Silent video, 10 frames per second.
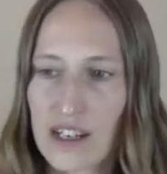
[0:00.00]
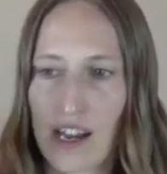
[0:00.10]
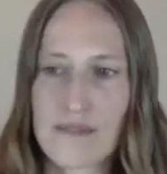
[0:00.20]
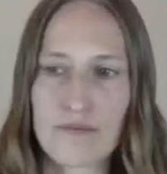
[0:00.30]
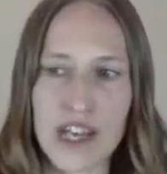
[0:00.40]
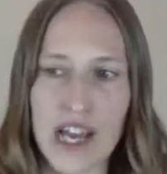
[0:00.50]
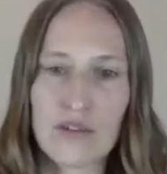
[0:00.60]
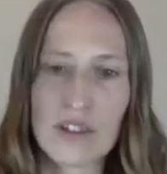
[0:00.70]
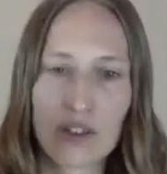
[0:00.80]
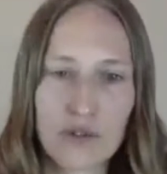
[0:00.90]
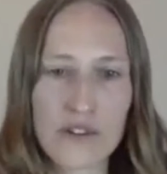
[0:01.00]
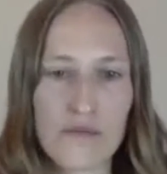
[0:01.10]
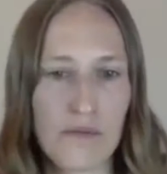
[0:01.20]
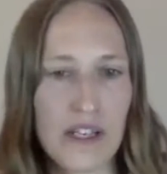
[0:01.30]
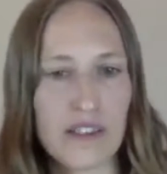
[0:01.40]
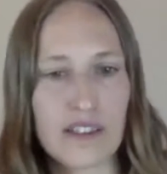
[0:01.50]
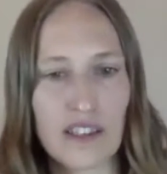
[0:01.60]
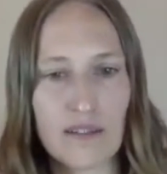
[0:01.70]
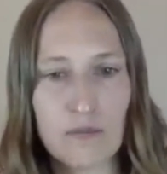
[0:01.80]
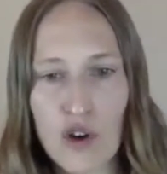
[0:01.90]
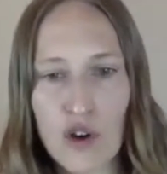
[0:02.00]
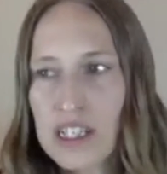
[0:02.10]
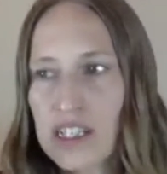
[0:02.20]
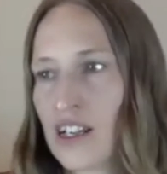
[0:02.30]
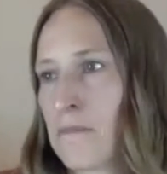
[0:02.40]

I download pieces in the moment.